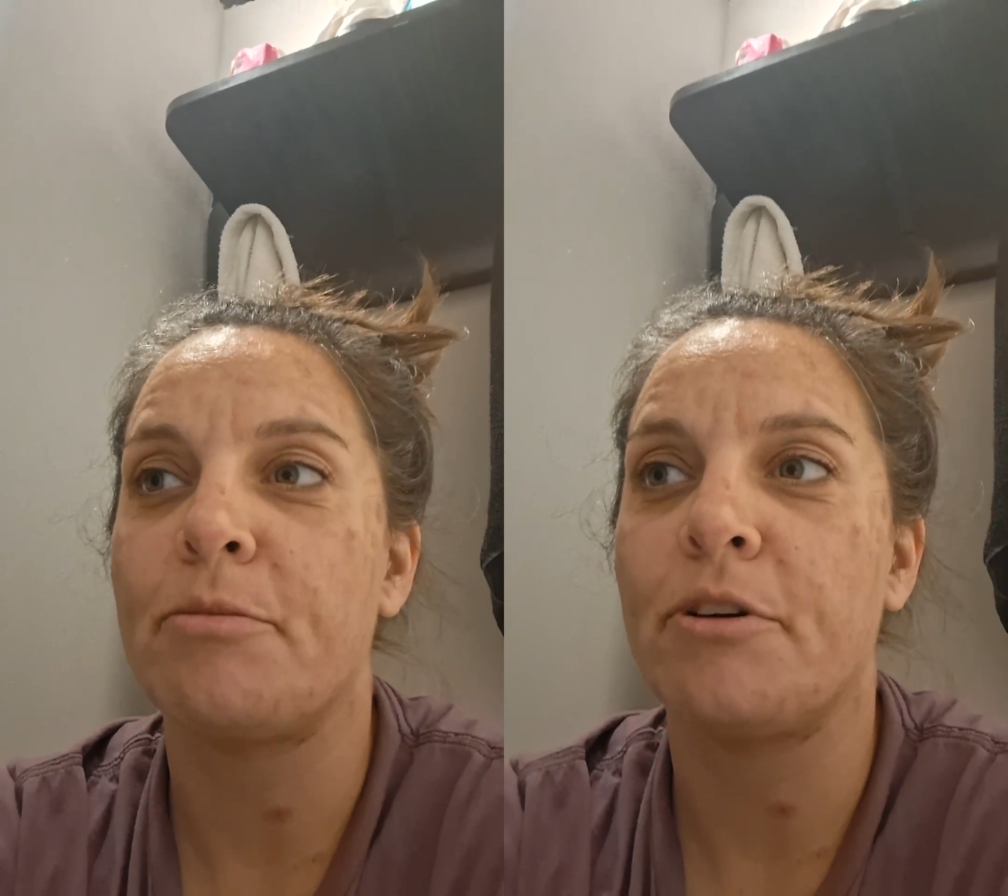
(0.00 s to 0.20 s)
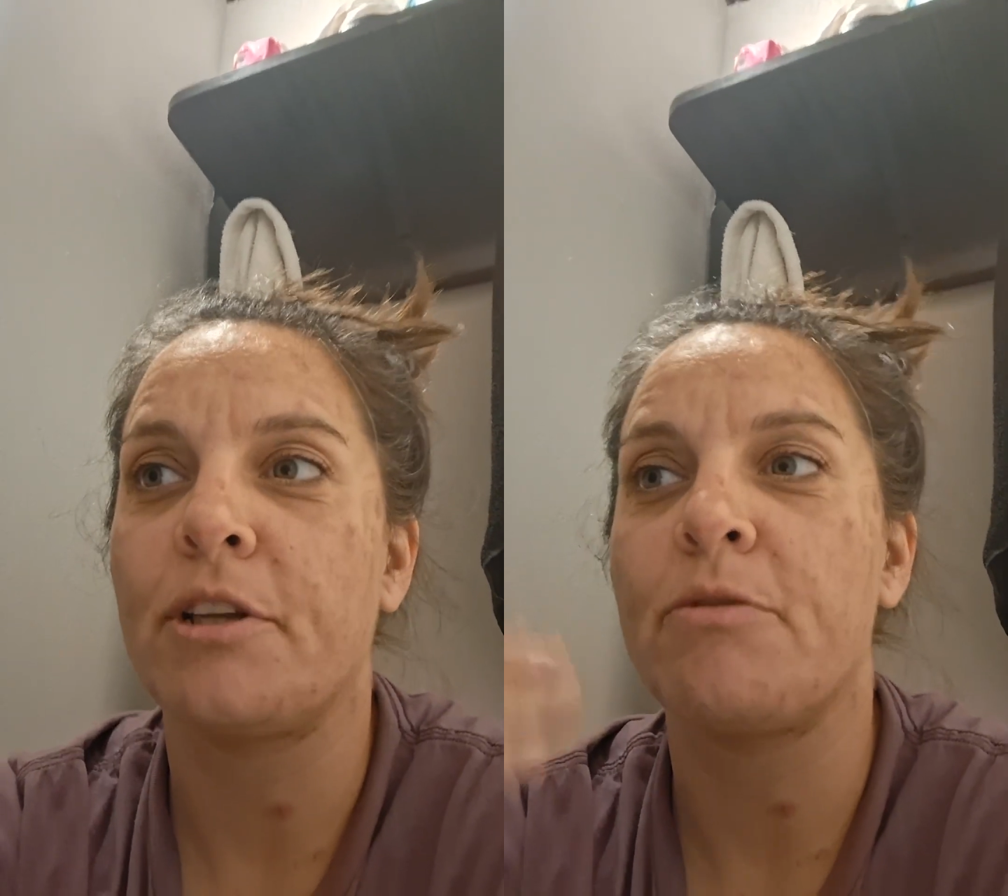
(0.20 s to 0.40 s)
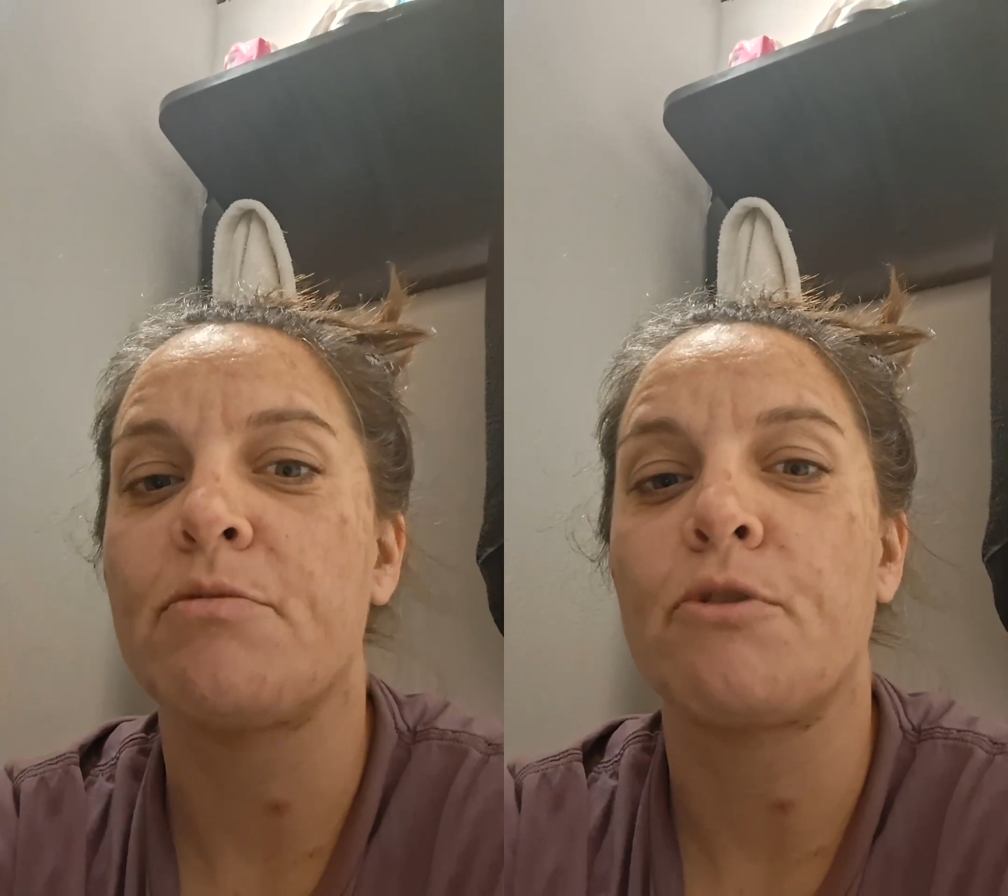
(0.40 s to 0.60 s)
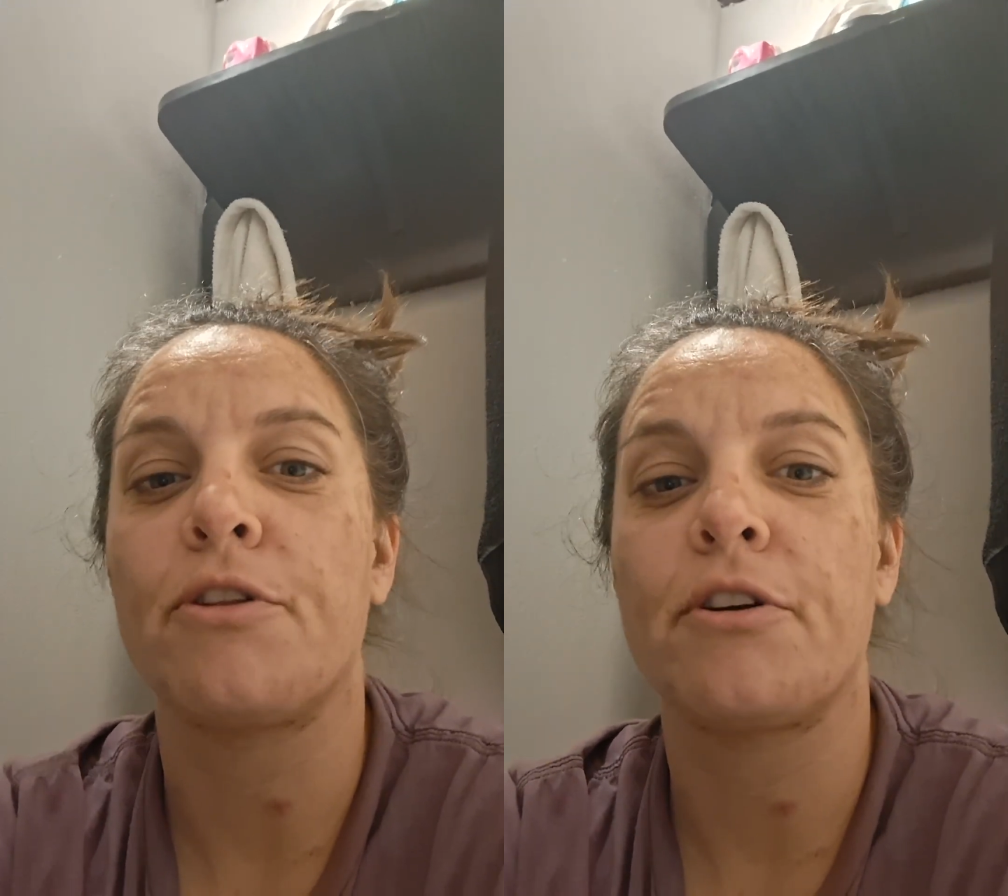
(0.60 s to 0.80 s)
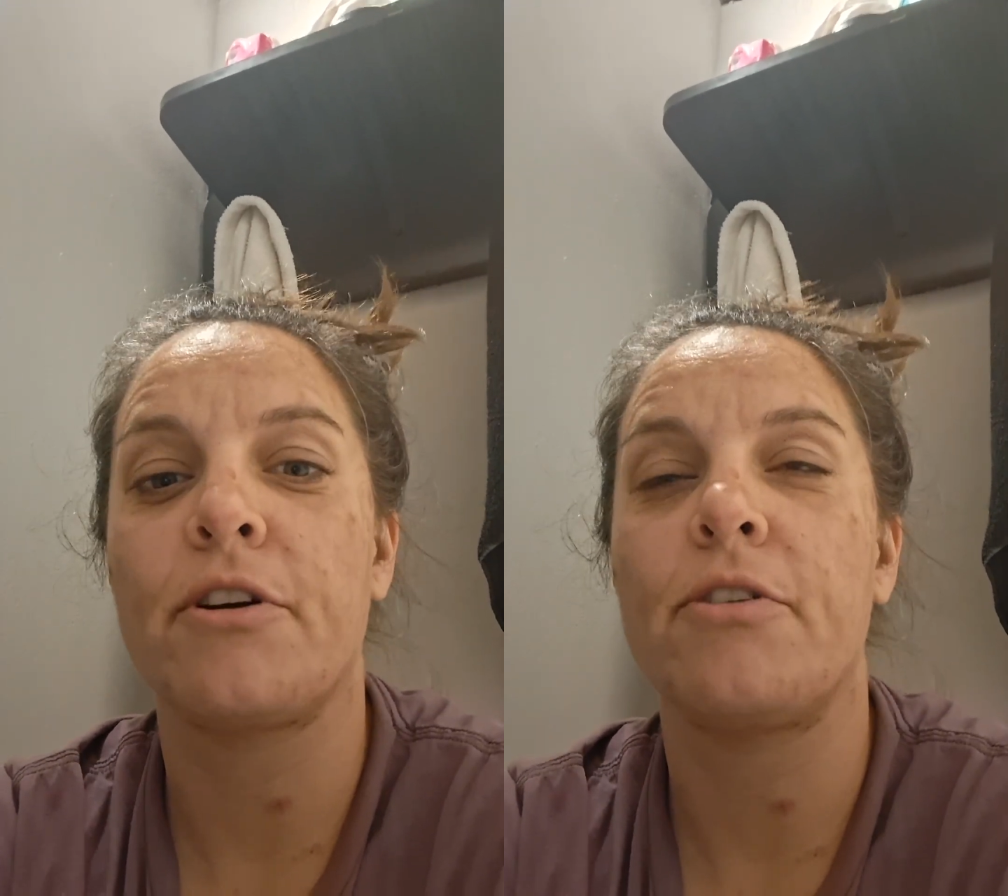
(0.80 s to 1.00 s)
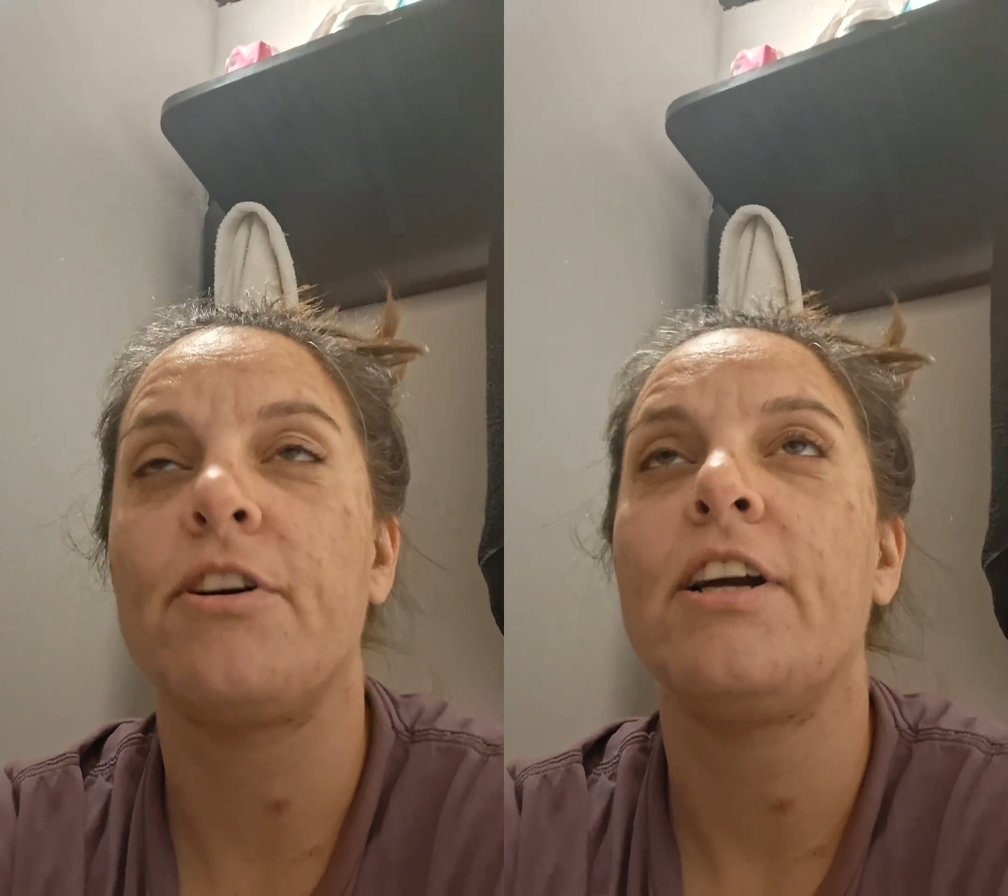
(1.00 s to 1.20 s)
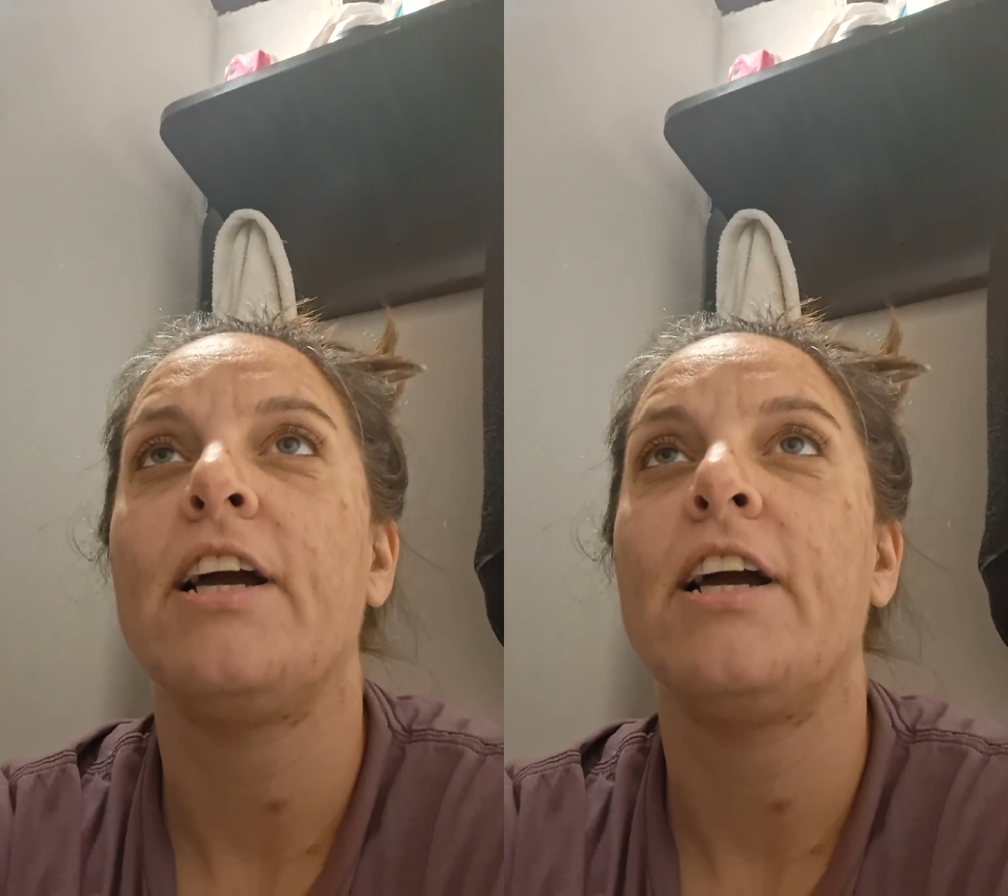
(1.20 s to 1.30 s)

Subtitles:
book that was more thorough.